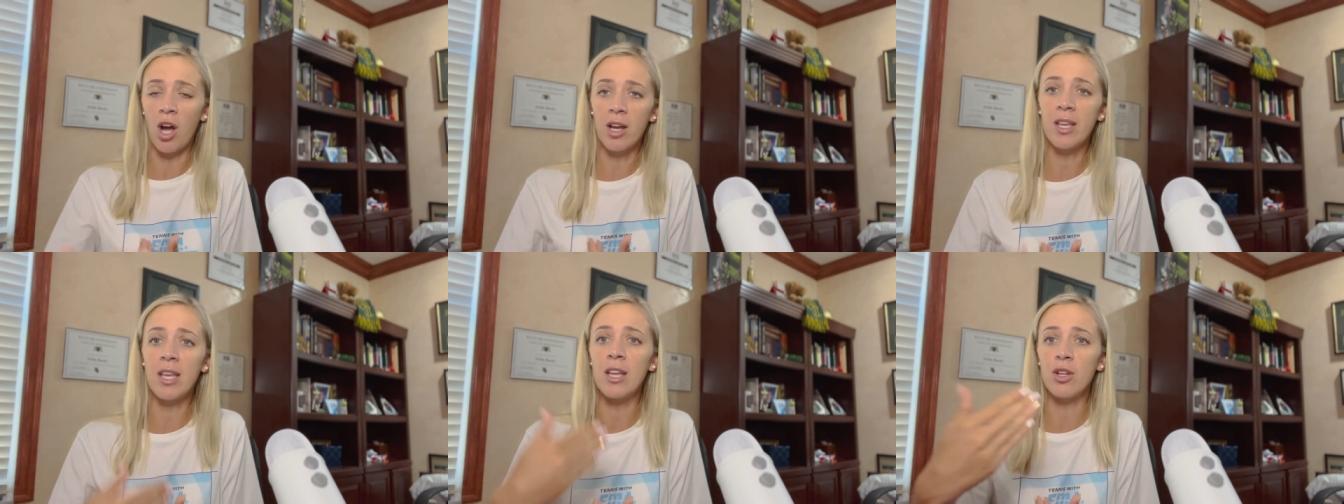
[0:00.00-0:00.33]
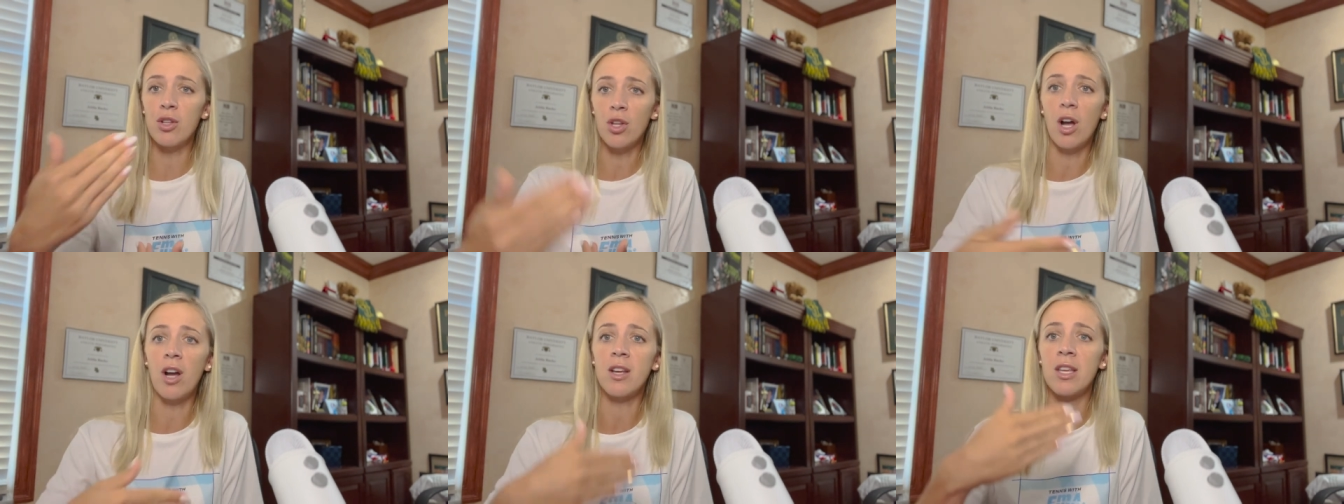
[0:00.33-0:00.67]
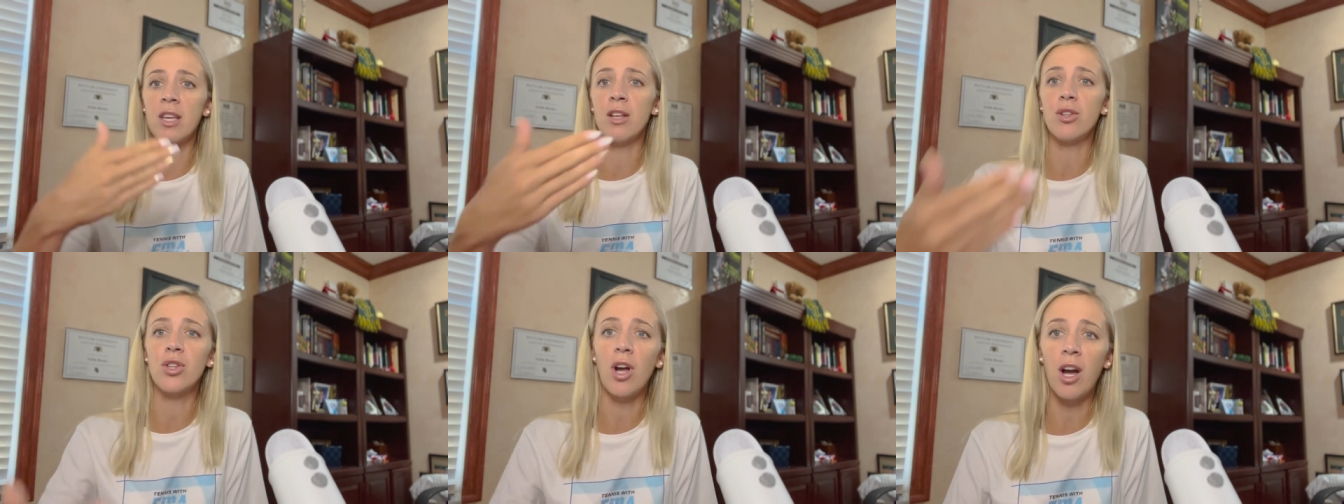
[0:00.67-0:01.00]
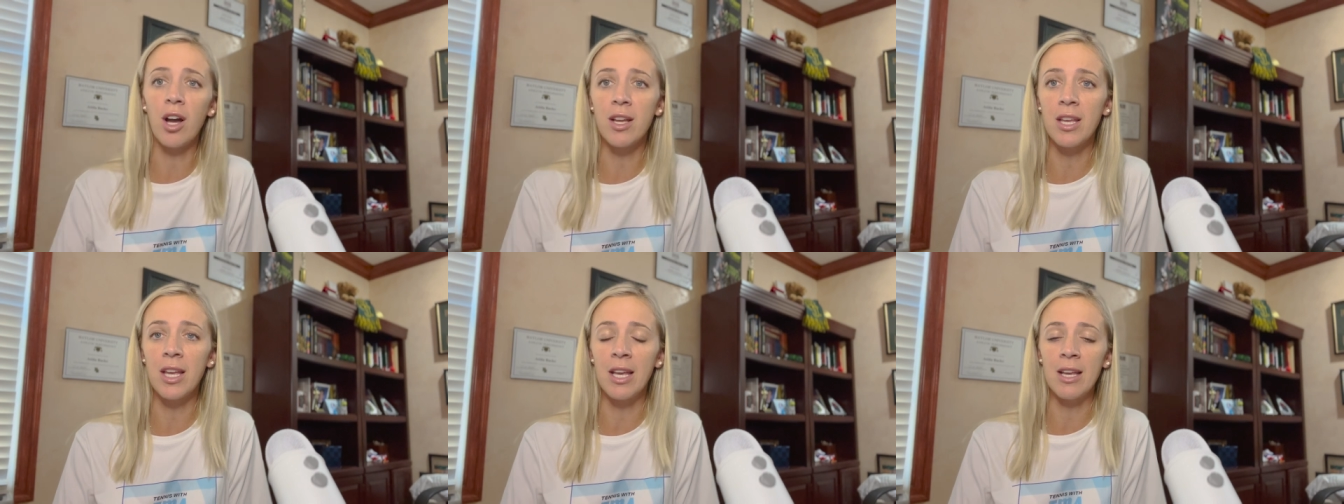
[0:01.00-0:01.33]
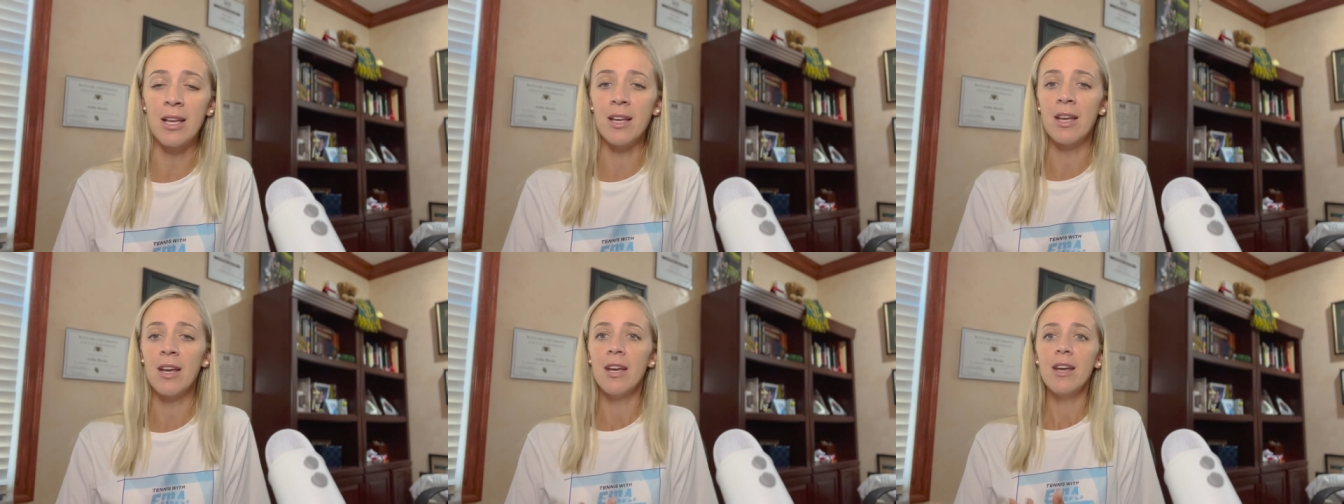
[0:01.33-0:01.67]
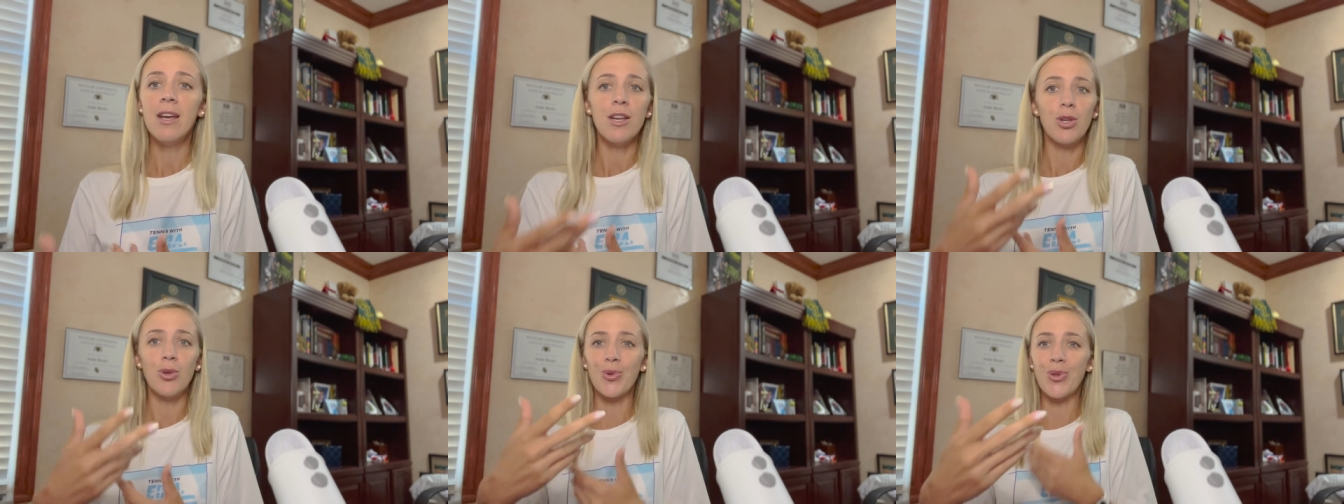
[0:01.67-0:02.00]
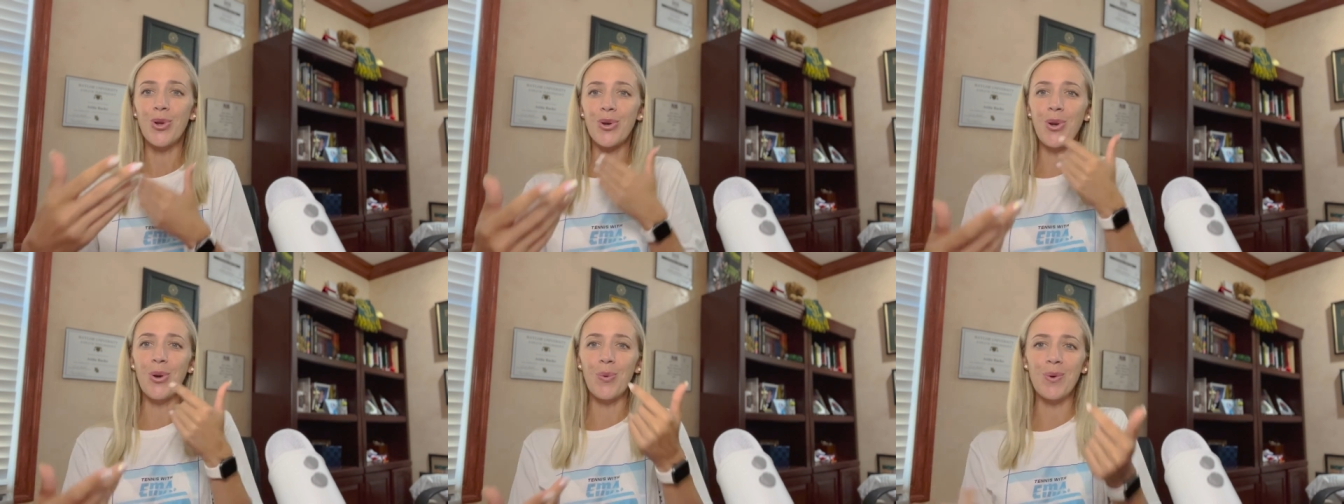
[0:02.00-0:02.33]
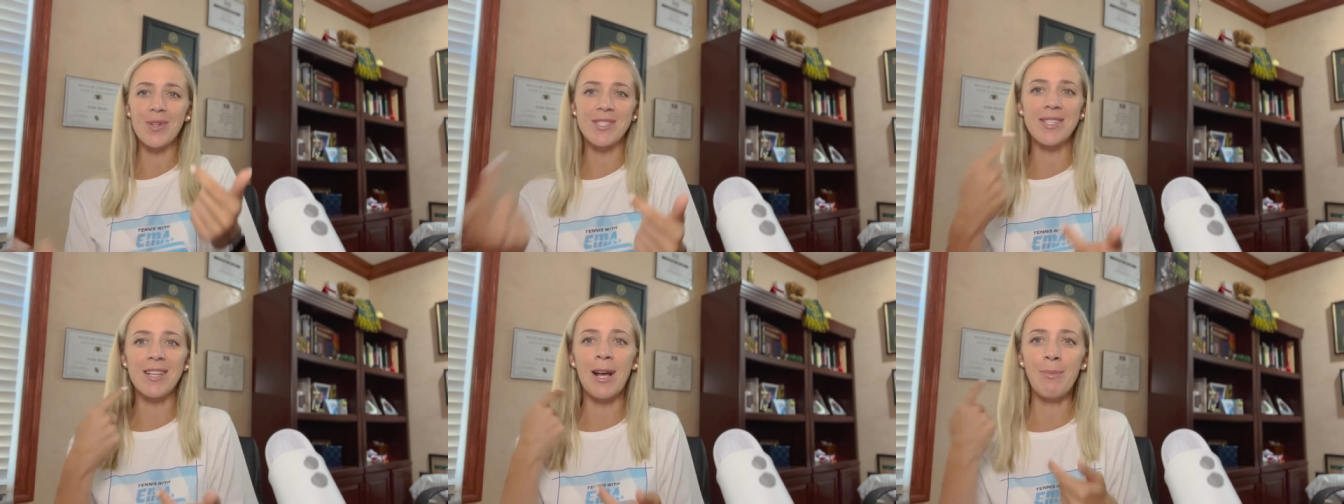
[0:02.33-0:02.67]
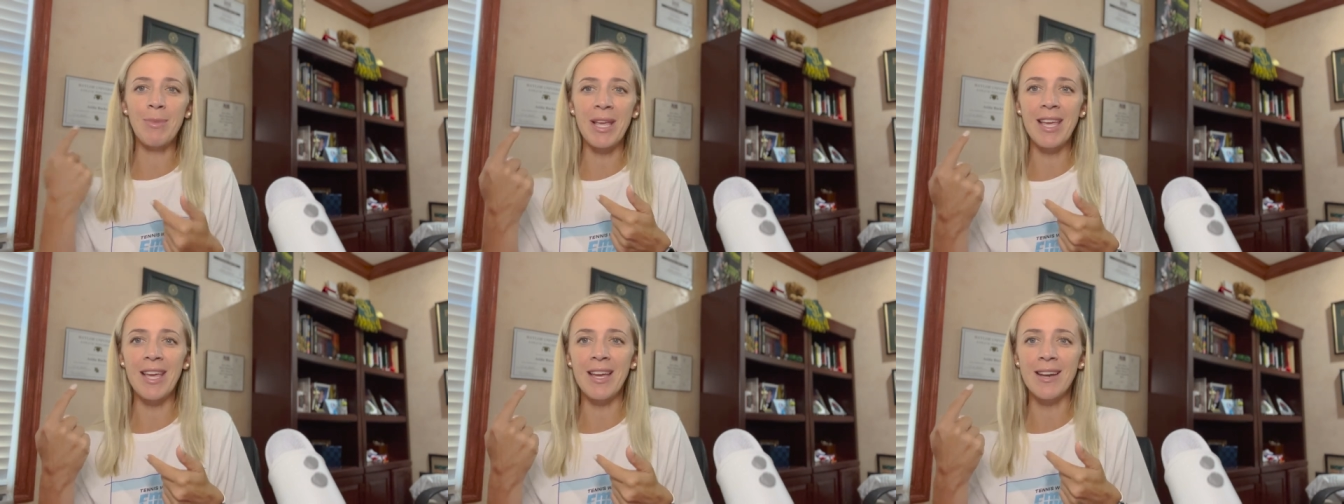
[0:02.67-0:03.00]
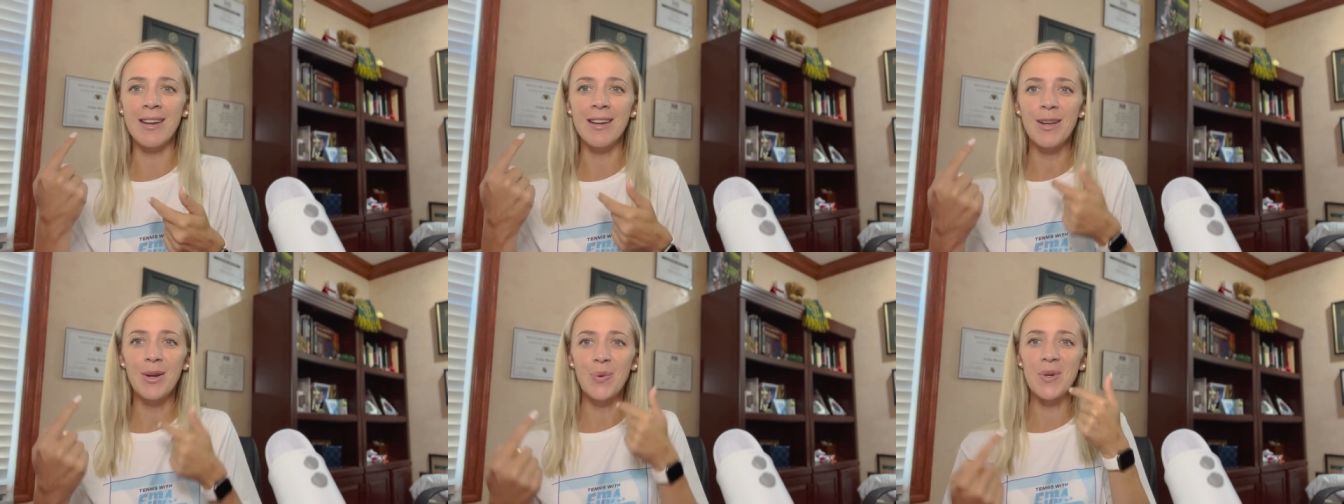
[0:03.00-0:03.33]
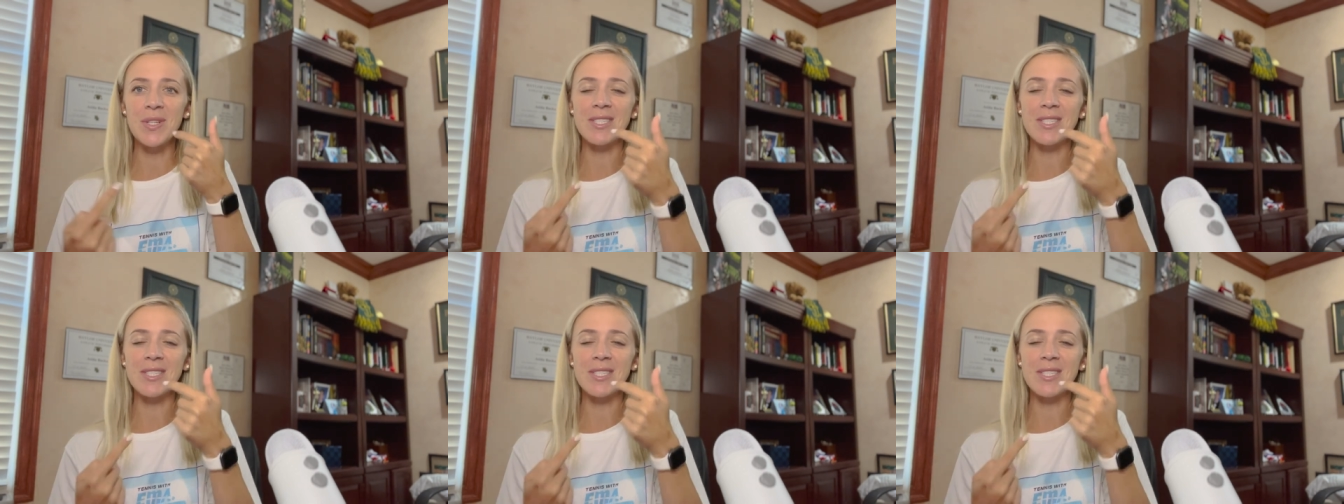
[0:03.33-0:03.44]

talking talking talking you don't know what's coming in